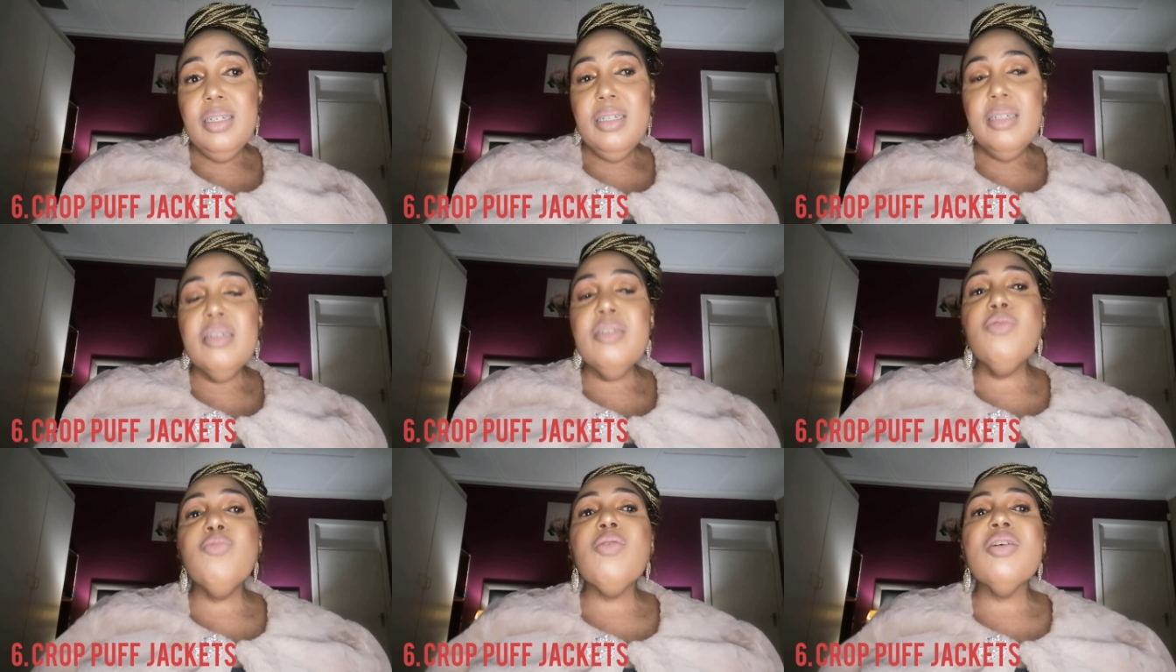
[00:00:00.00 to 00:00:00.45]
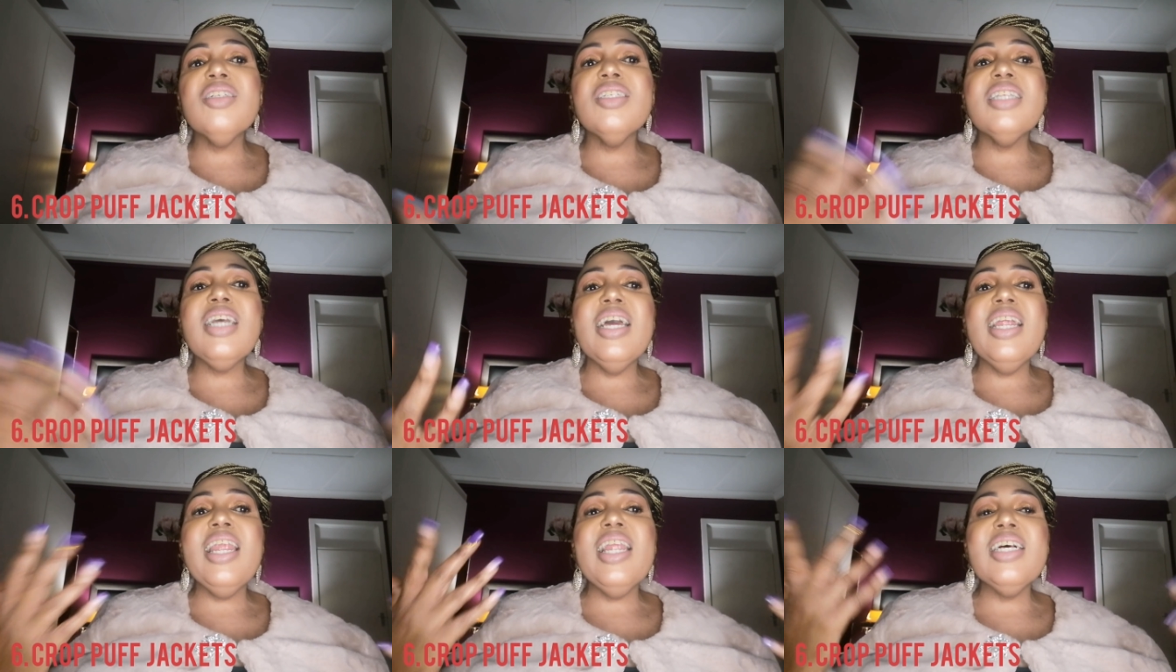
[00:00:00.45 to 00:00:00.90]
it was
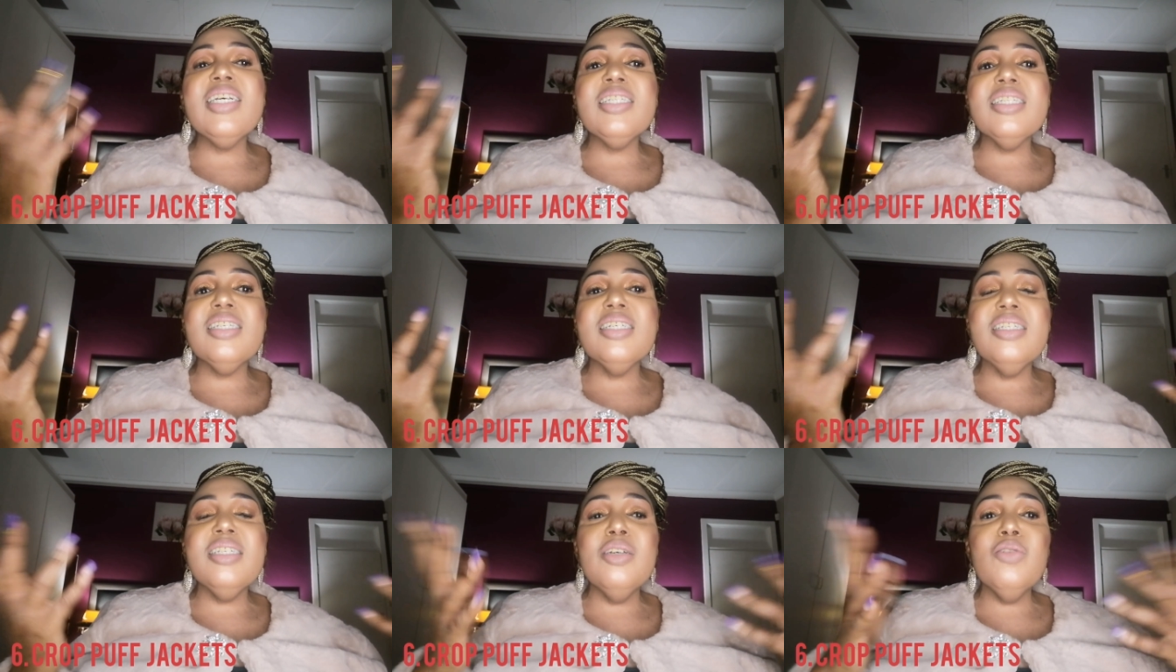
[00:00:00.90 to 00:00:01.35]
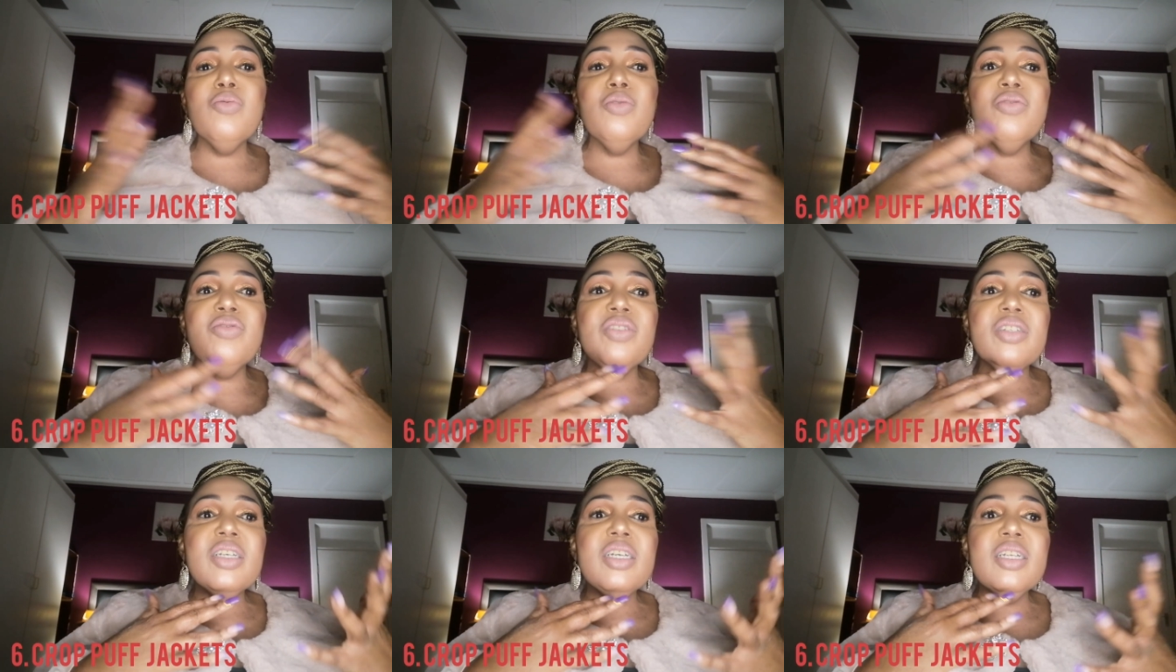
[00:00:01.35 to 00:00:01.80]
the last season
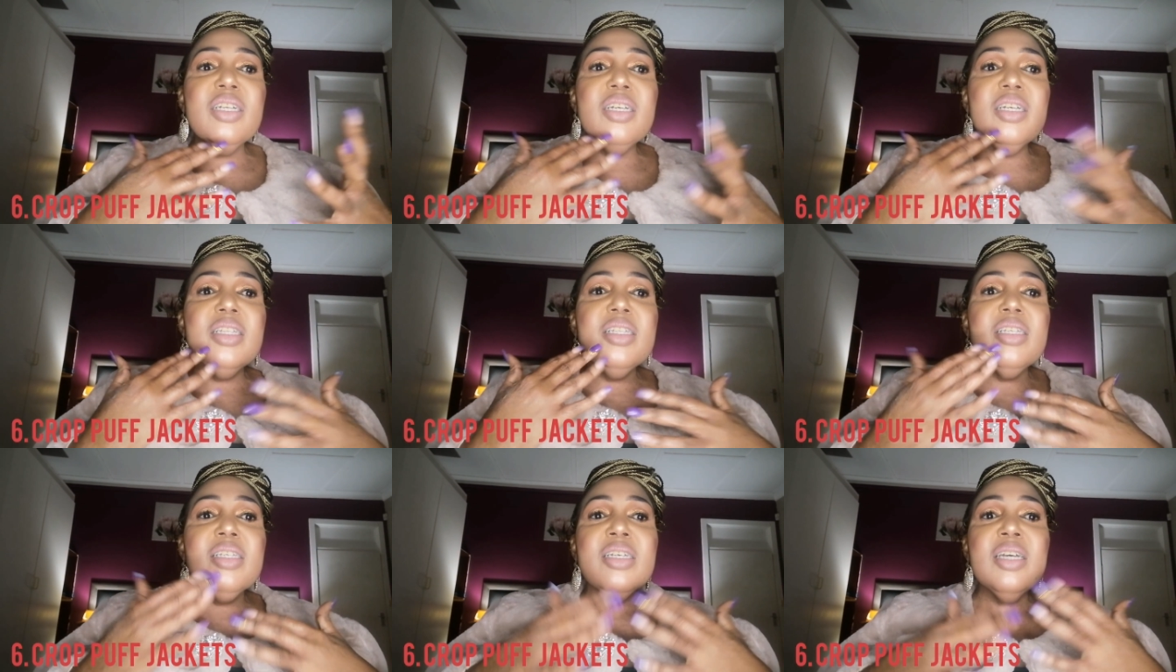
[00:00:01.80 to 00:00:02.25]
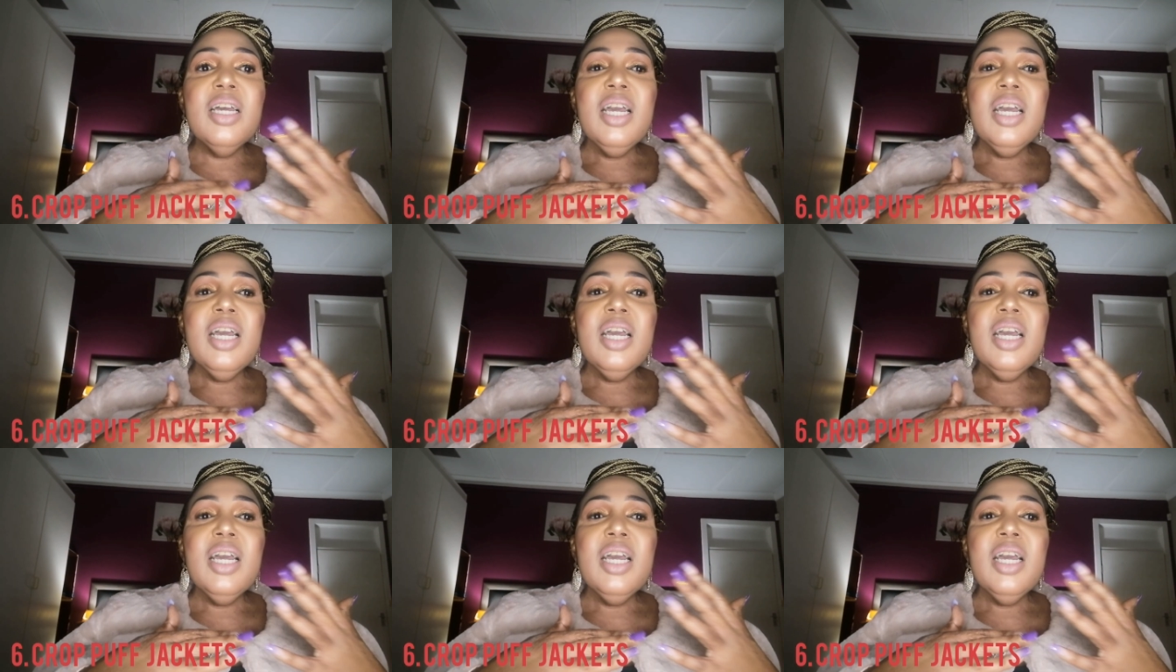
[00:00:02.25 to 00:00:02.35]
we've seen it